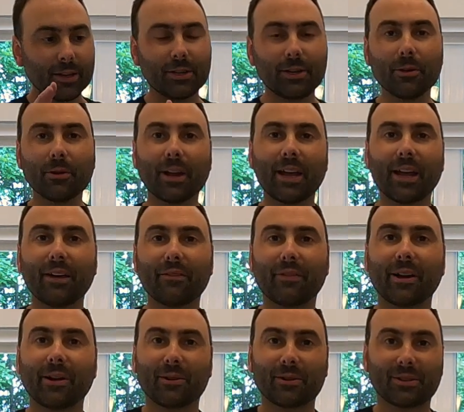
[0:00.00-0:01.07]
2.5
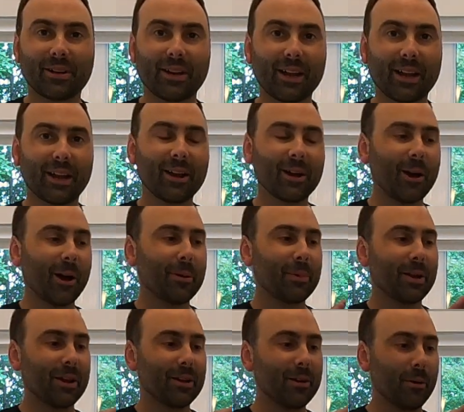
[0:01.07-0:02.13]
hours, and I can
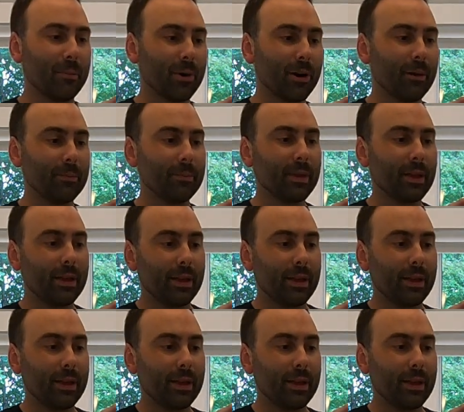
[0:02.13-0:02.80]
carbonate, no problem.